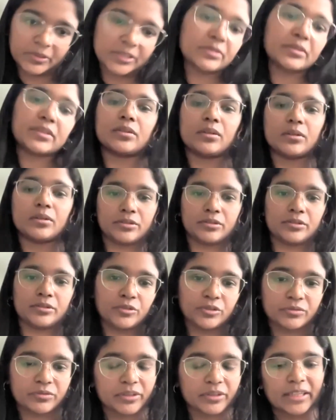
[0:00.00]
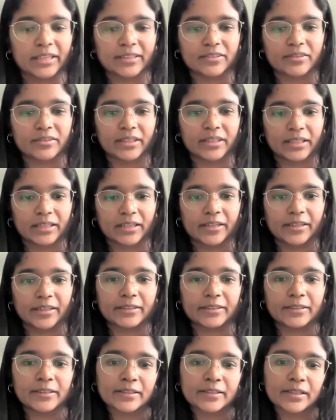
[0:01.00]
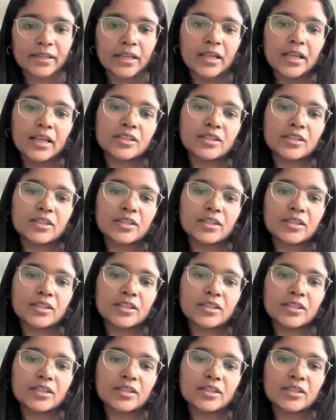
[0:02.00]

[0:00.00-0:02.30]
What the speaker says: which was also used for illustrating articles.